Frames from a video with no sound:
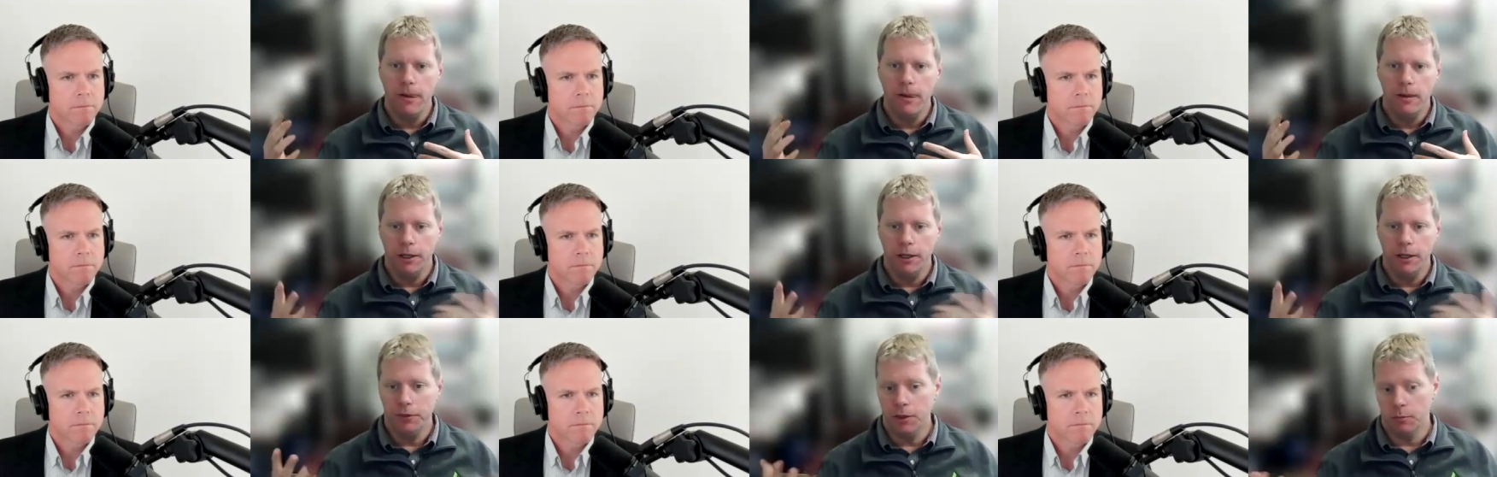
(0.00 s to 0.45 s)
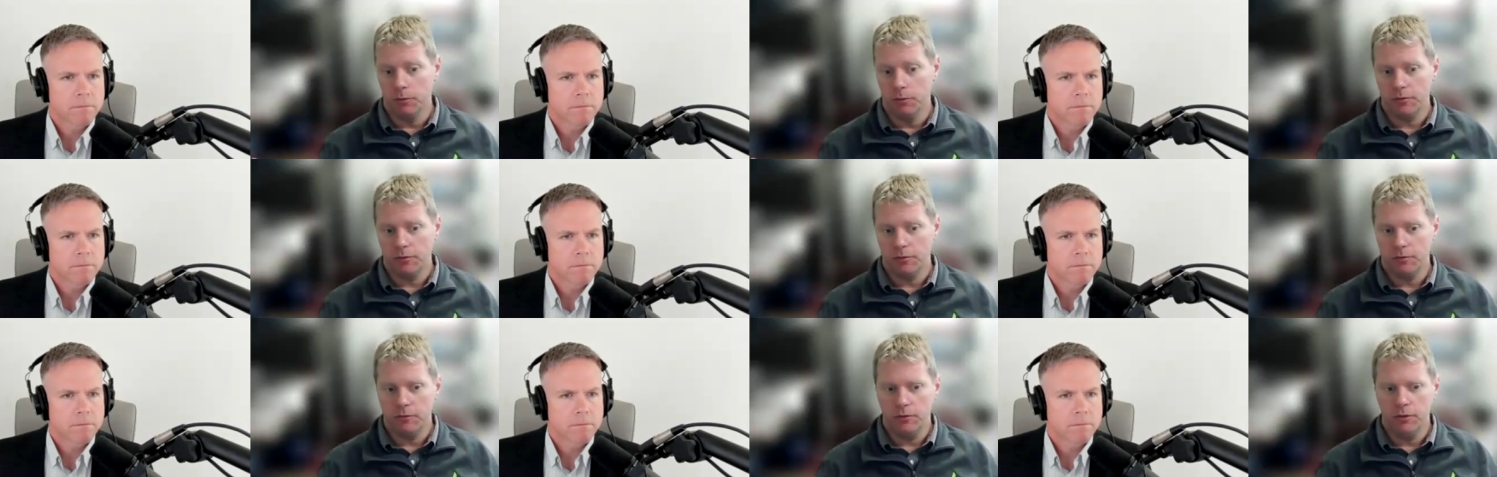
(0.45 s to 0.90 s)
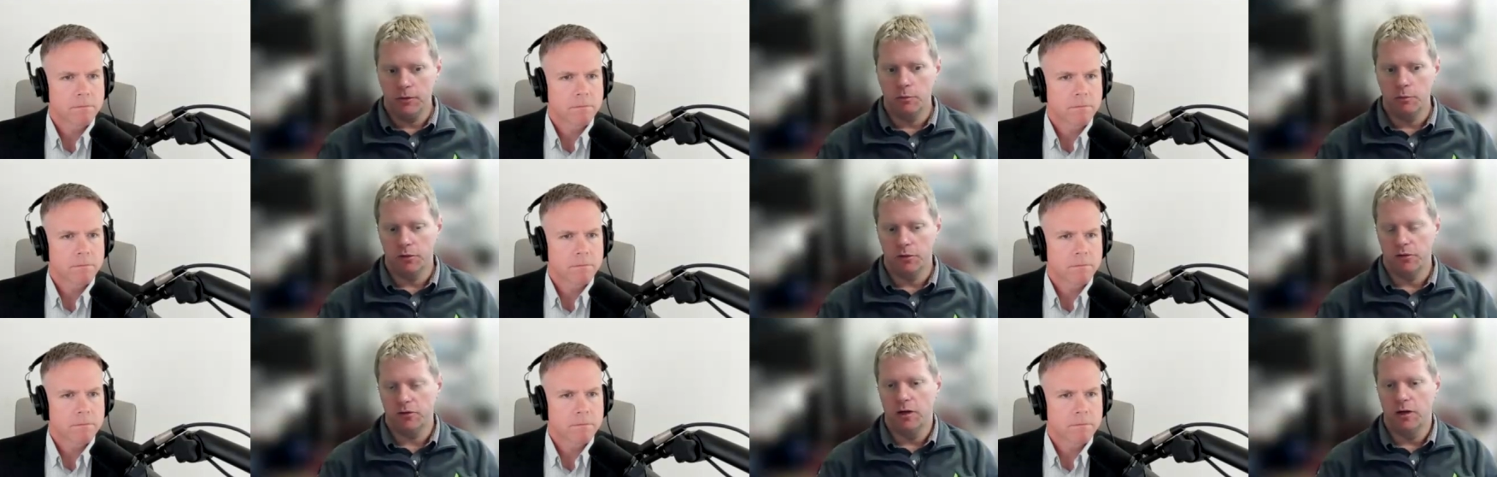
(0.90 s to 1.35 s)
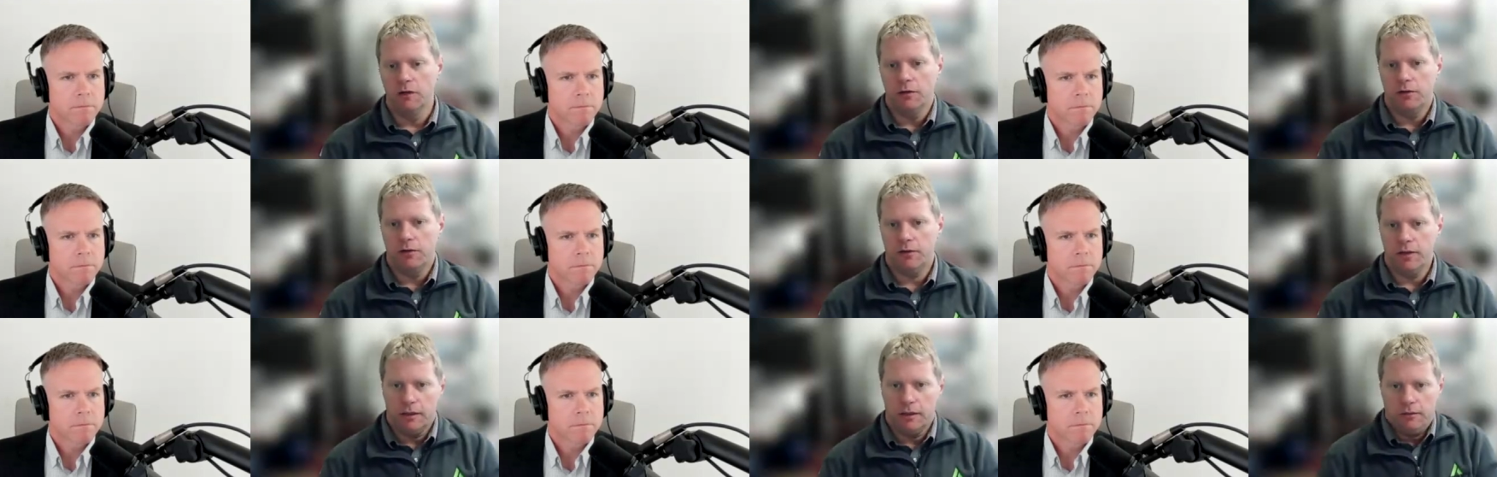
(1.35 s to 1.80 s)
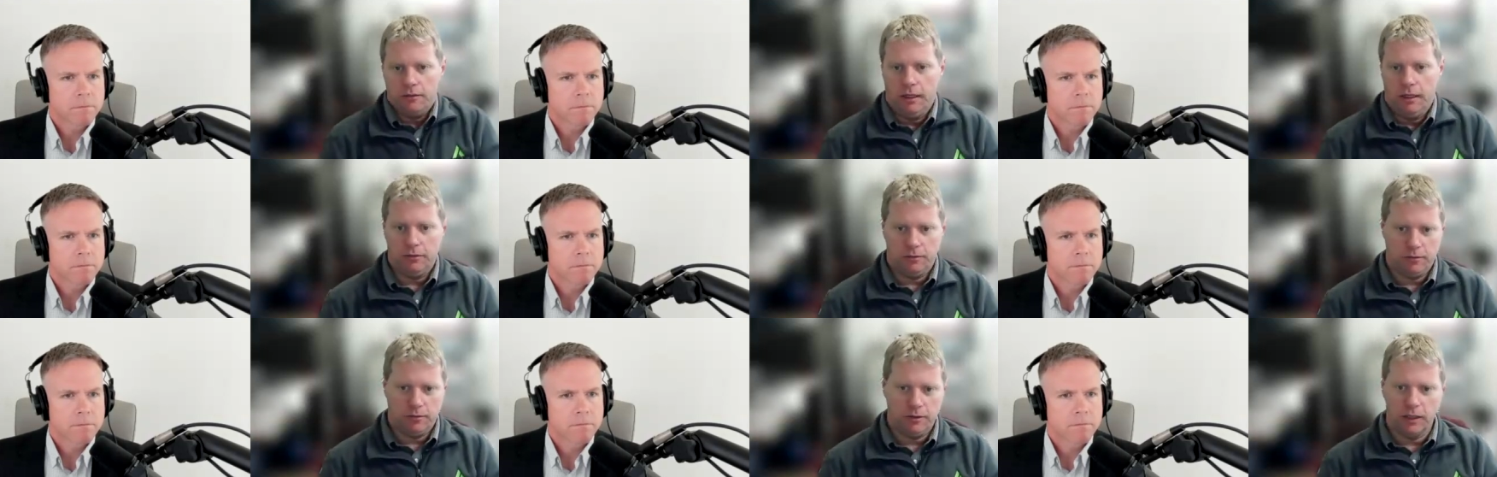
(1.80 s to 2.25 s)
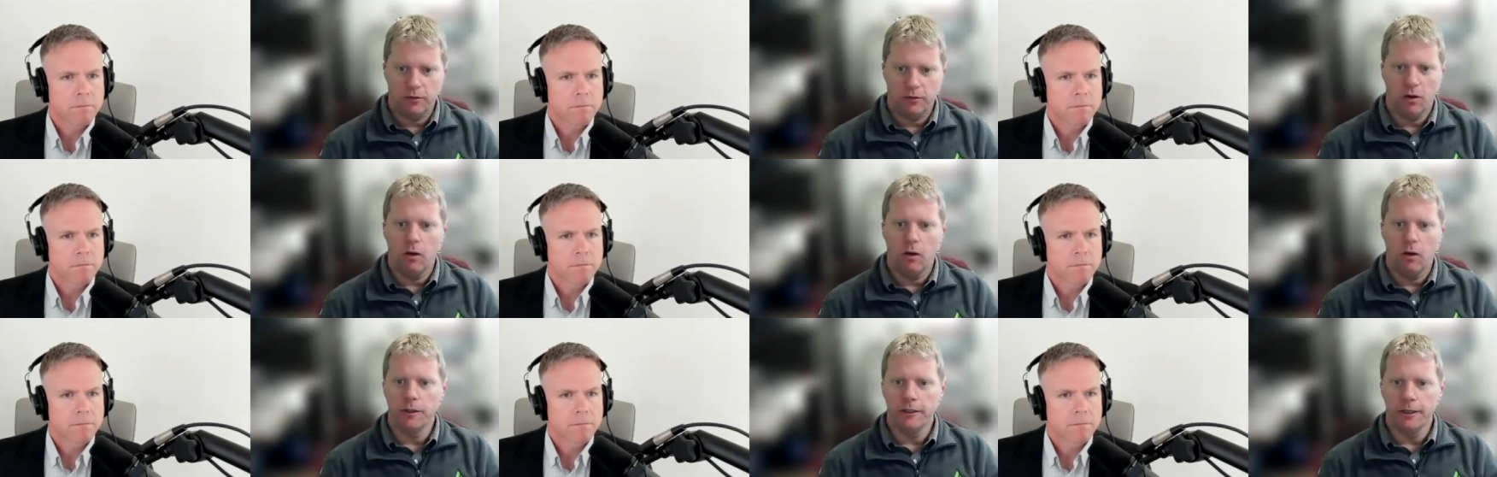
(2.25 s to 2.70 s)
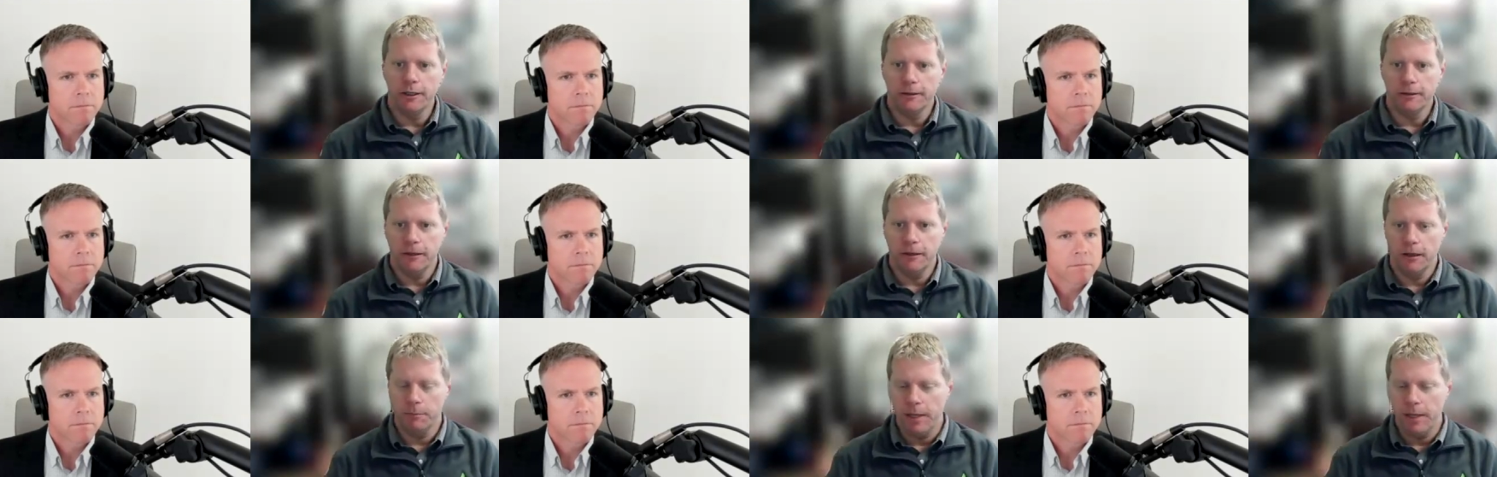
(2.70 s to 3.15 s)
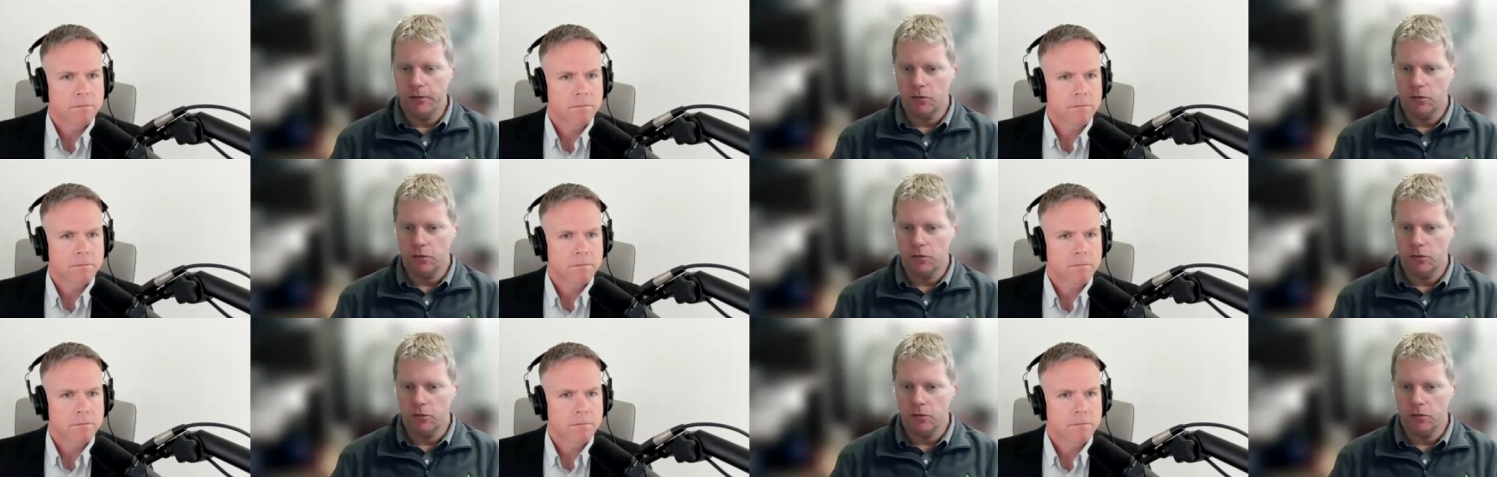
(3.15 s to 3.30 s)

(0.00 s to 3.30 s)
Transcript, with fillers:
Speaker 1: and there was there was a service that that's that's all we did. Um, as